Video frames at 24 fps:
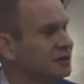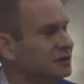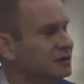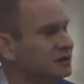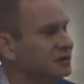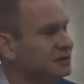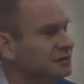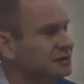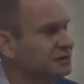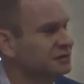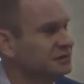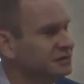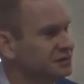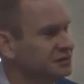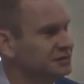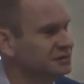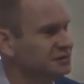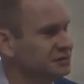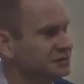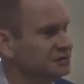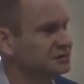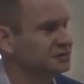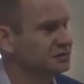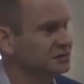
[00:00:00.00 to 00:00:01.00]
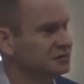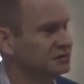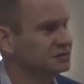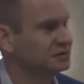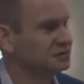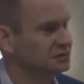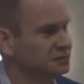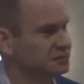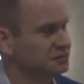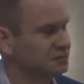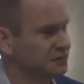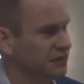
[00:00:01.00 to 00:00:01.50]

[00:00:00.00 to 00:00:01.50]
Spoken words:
Yeah. It's a two-year R&D program.